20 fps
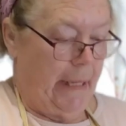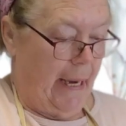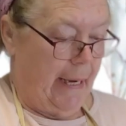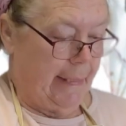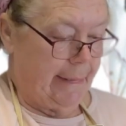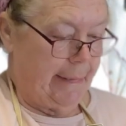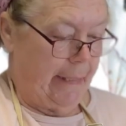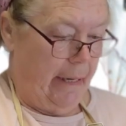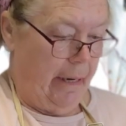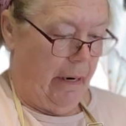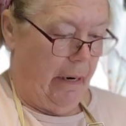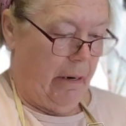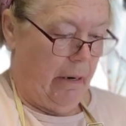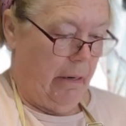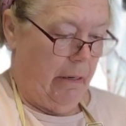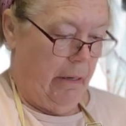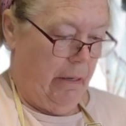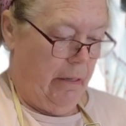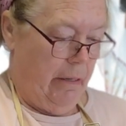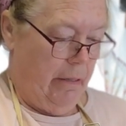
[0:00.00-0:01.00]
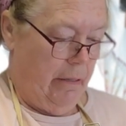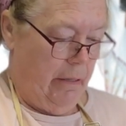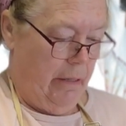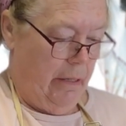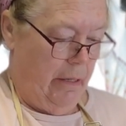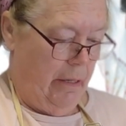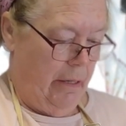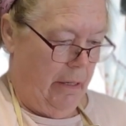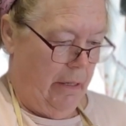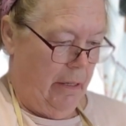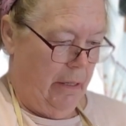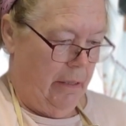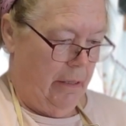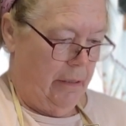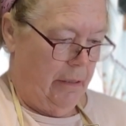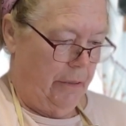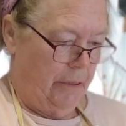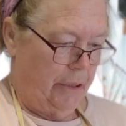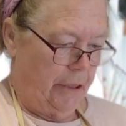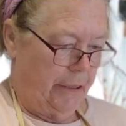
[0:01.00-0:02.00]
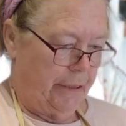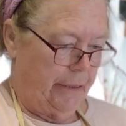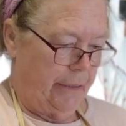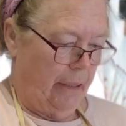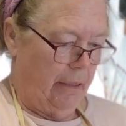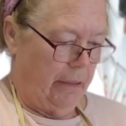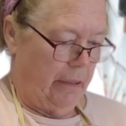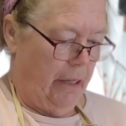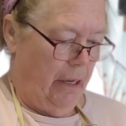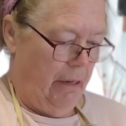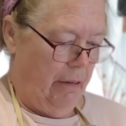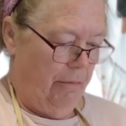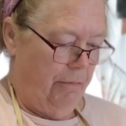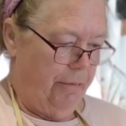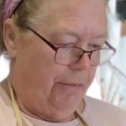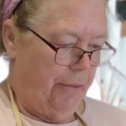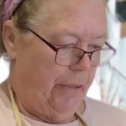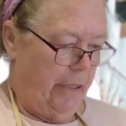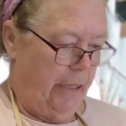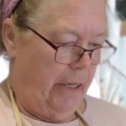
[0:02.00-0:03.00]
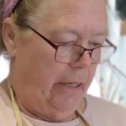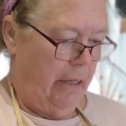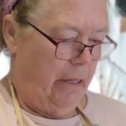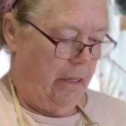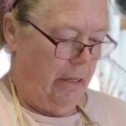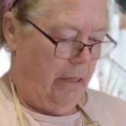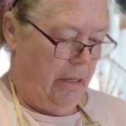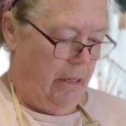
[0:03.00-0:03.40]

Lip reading: eggs here. just a lovely